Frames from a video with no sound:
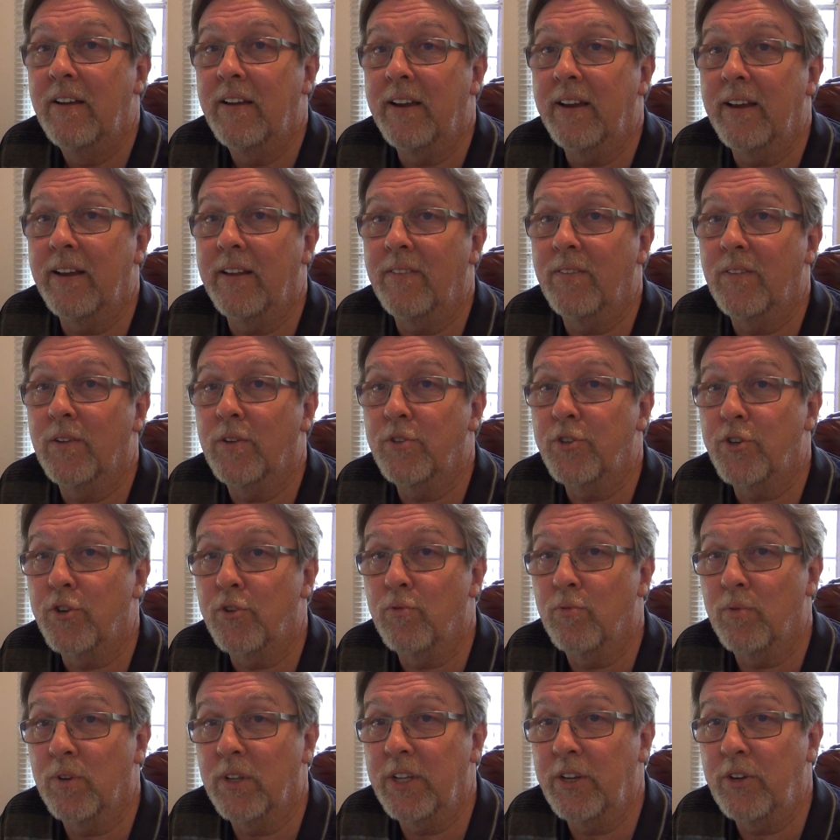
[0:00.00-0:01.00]
And those
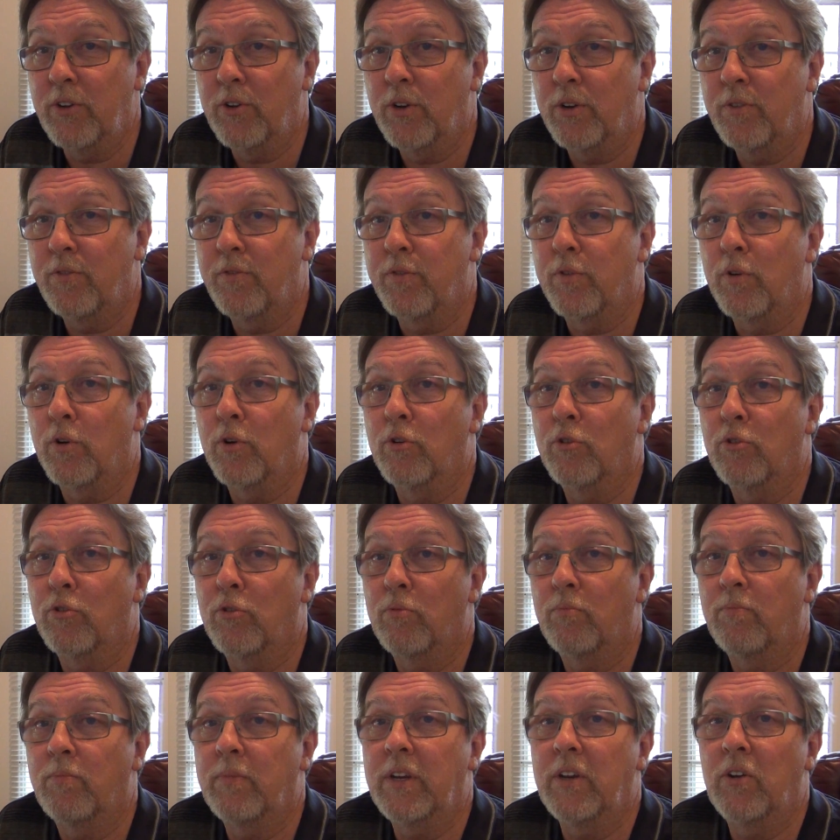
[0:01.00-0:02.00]
are really good for
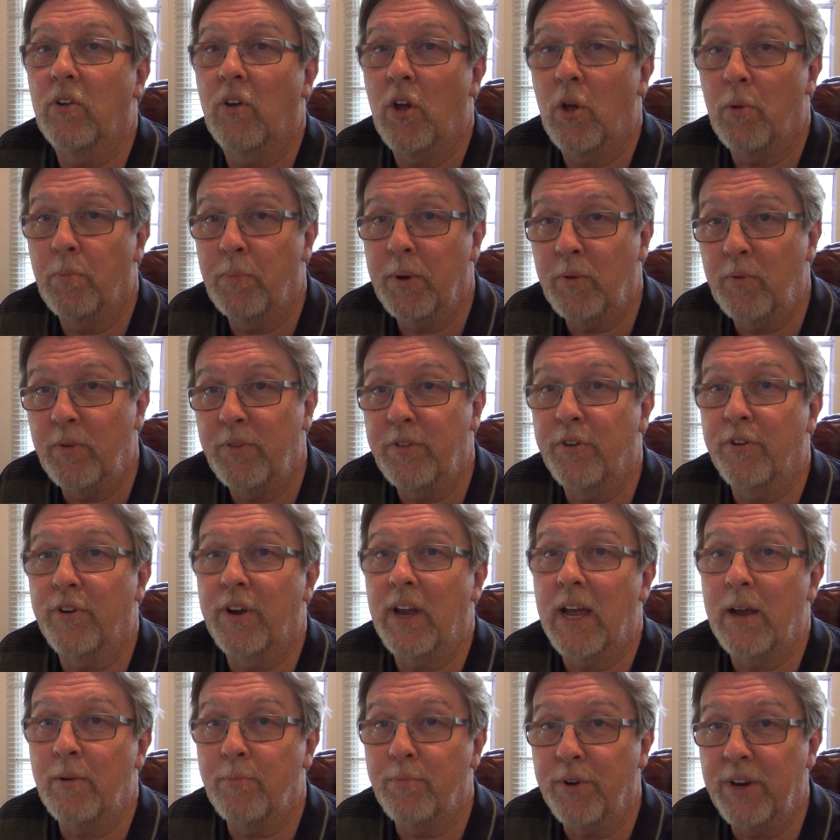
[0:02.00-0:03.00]
helping with your
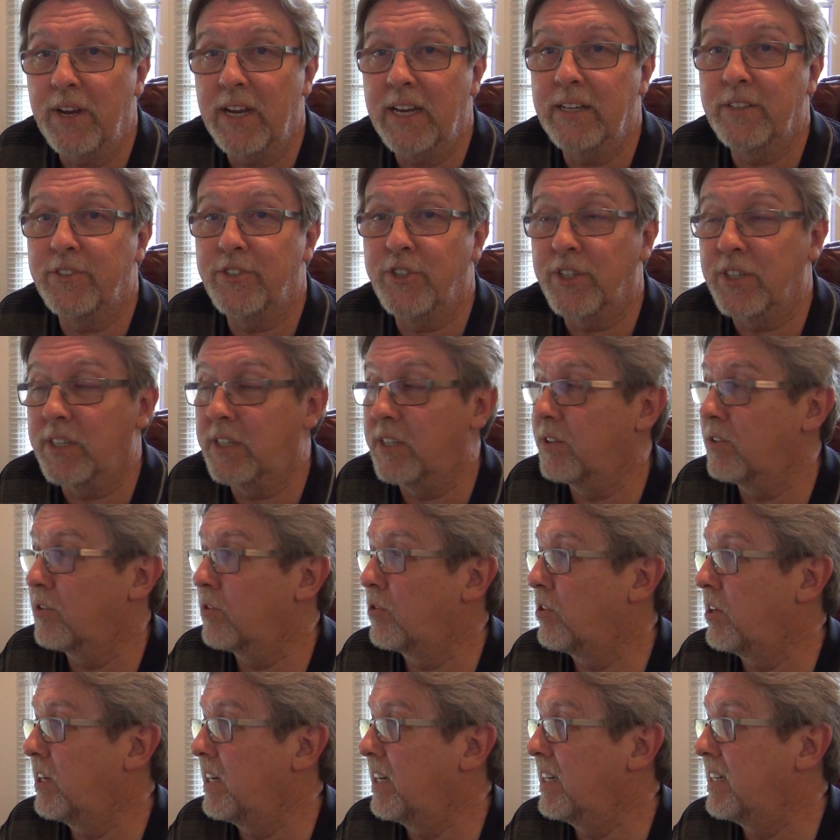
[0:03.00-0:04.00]
comprehension and
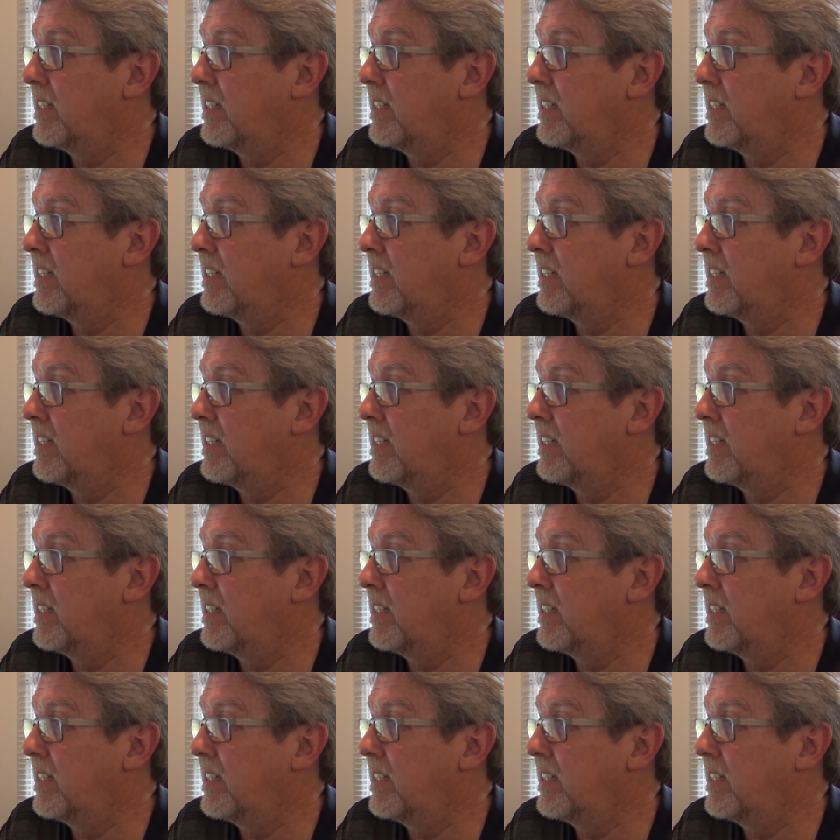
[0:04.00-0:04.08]
learning